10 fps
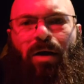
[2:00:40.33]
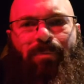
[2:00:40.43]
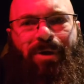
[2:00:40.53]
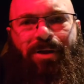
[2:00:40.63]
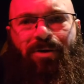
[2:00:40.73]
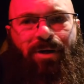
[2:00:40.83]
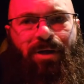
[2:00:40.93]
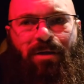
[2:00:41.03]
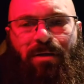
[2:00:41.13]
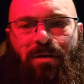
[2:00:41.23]
been
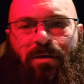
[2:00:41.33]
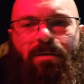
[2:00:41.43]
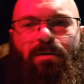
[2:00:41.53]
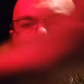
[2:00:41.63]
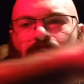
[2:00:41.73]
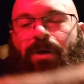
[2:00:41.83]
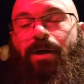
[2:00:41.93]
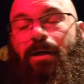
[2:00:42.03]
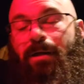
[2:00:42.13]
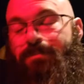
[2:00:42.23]
doing
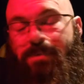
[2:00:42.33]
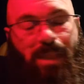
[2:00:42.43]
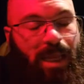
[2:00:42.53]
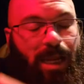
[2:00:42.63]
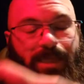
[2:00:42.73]
well. I